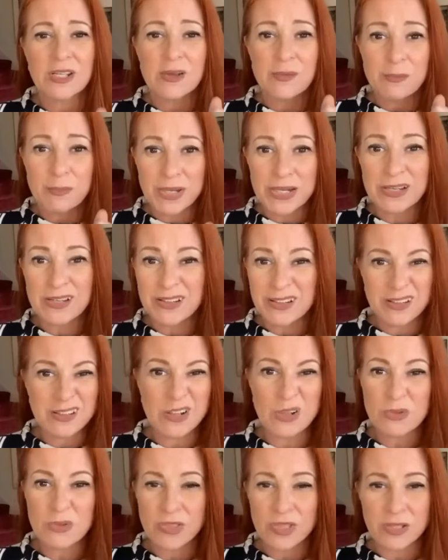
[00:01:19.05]
but
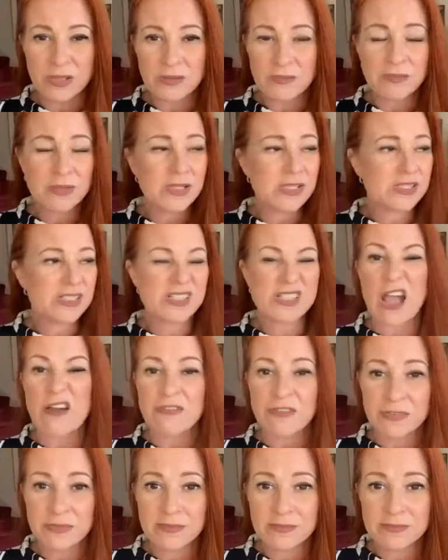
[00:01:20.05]
clothing,
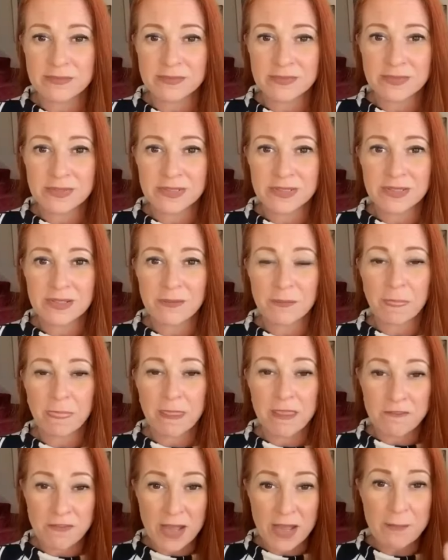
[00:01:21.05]
stuff.
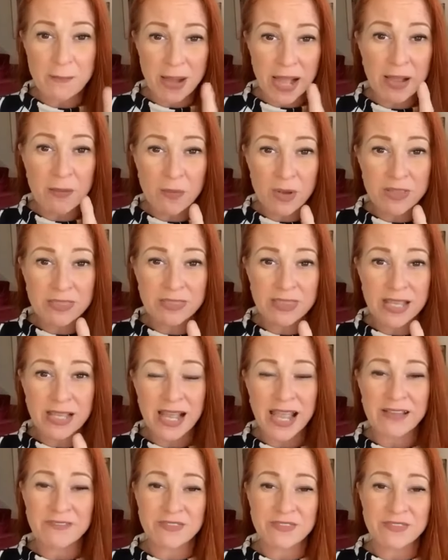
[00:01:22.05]
If I buy one thing,
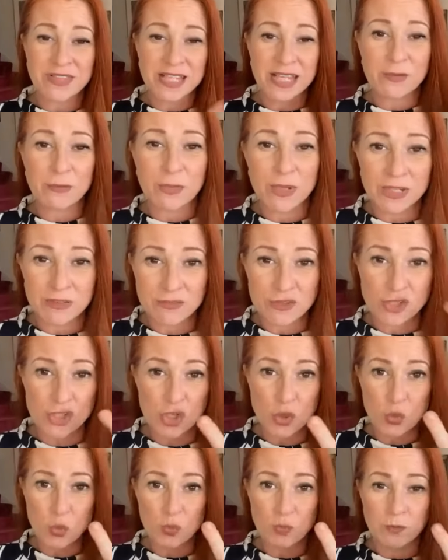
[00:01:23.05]
I have to get rid of
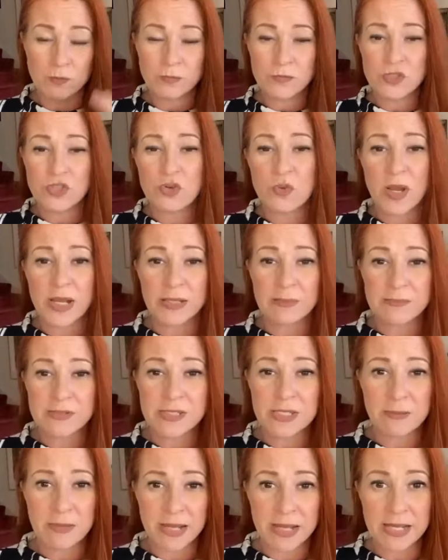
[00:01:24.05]
two items
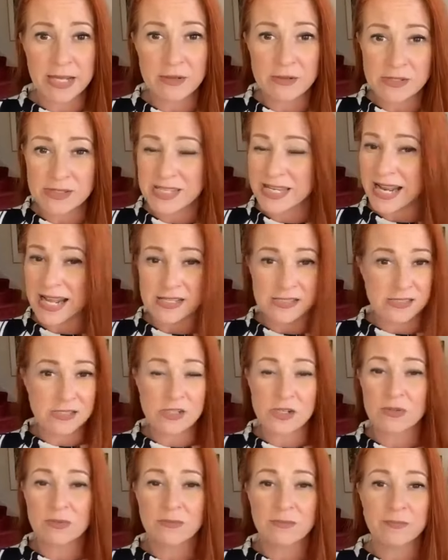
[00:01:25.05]
in my house. It has to
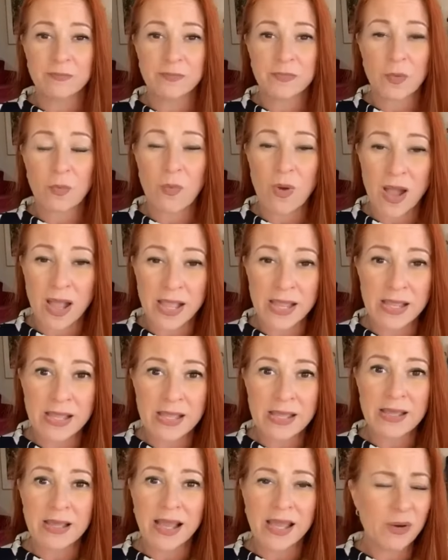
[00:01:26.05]
go. Why?
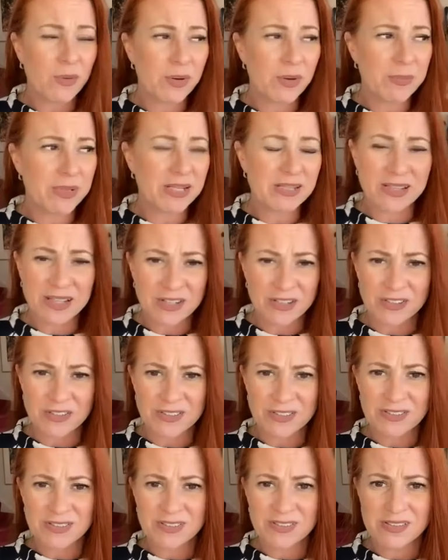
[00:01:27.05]
I don't want to be cluttered.
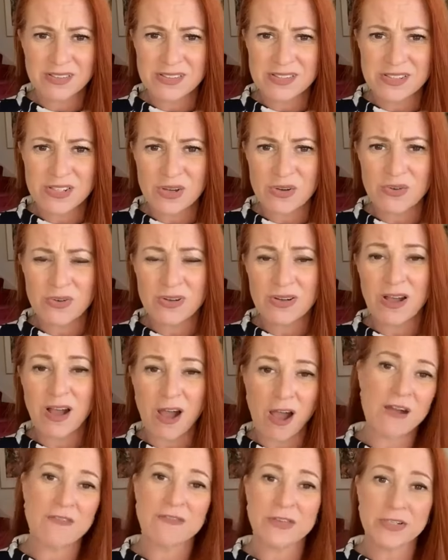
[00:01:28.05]
So
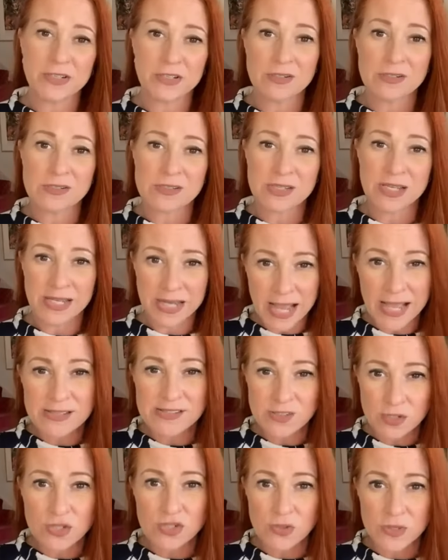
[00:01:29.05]
off it goes. It has
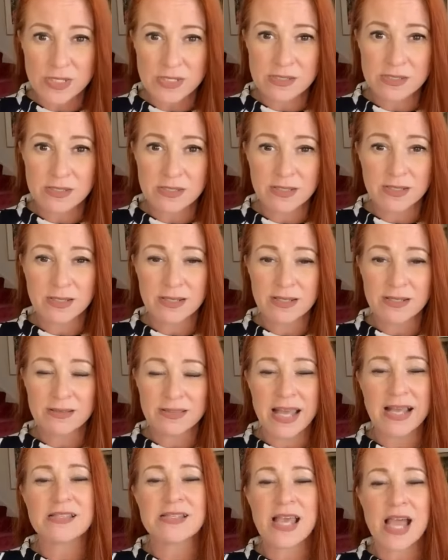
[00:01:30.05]
no choice.
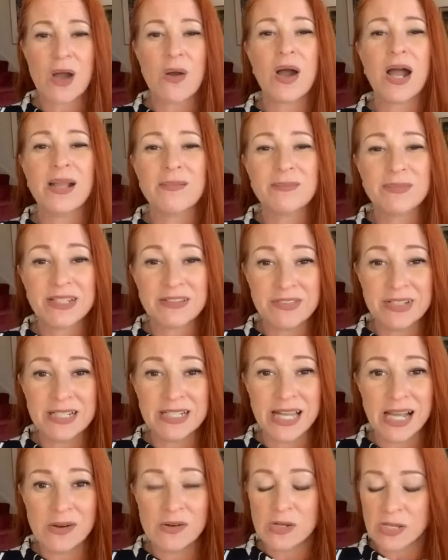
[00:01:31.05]
That's how I'm living
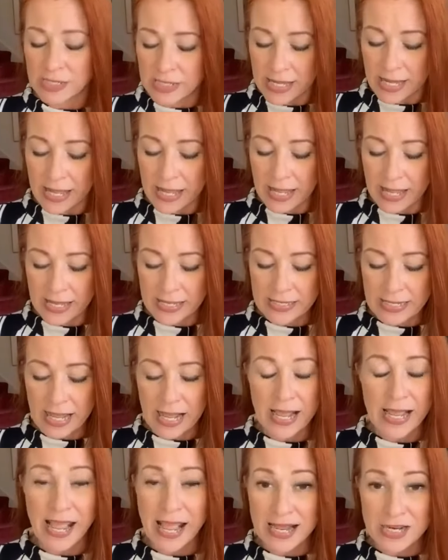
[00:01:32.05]
now. And
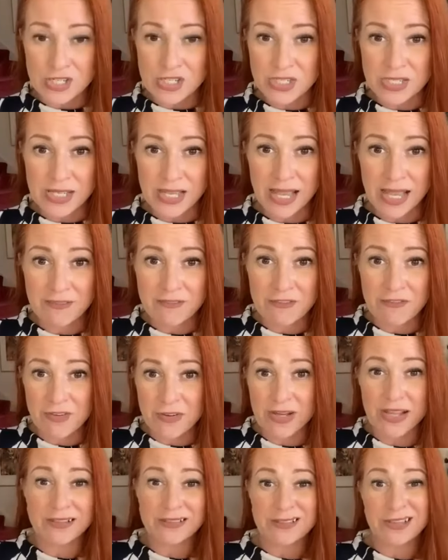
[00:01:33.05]
I actually have a
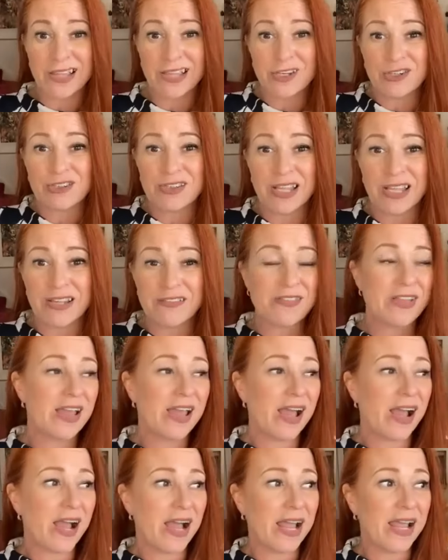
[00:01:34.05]
very uncluttered life.
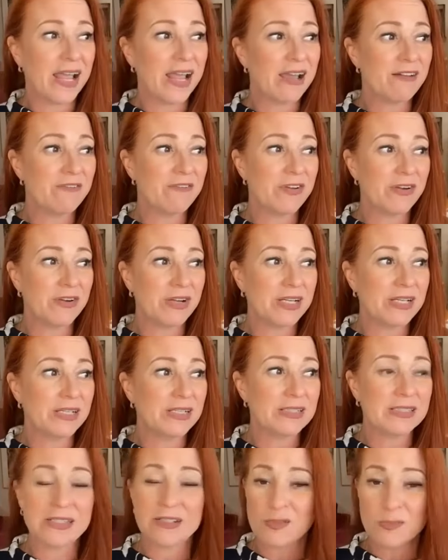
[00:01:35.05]
I have very
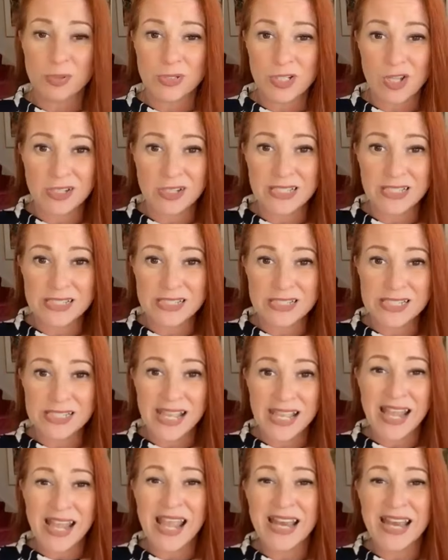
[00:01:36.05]
little belongings
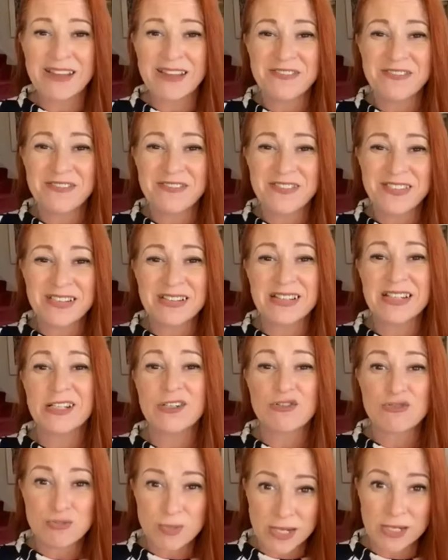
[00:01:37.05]
and I feel
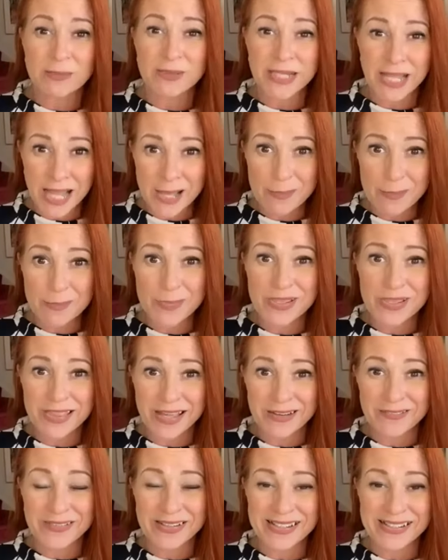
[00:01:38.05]
incredibly happy
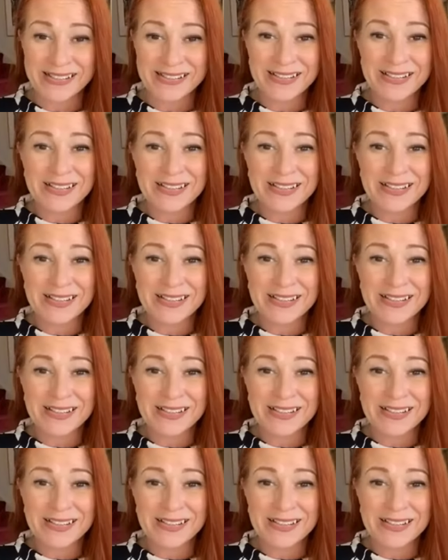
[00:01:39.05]
that way.